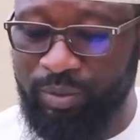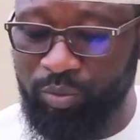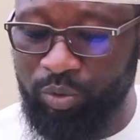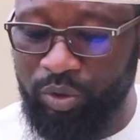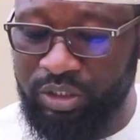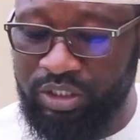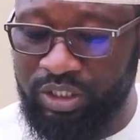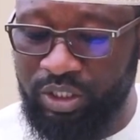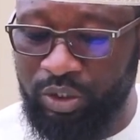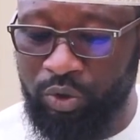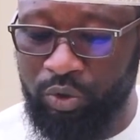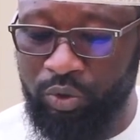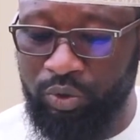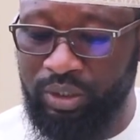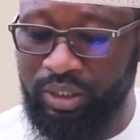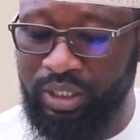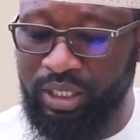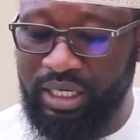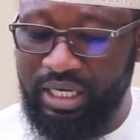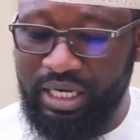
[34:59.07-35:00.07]

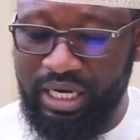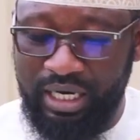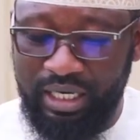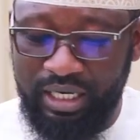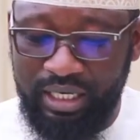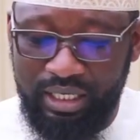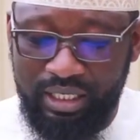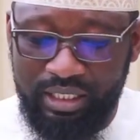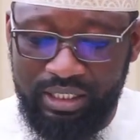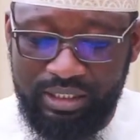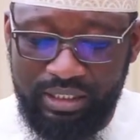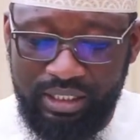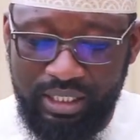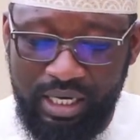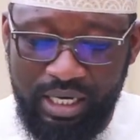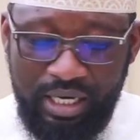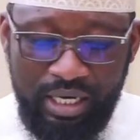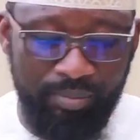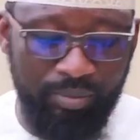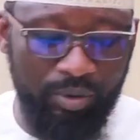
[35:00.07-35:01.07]
murtaddun an
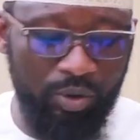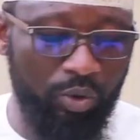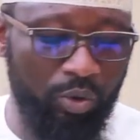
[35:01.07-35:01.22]
al-islam,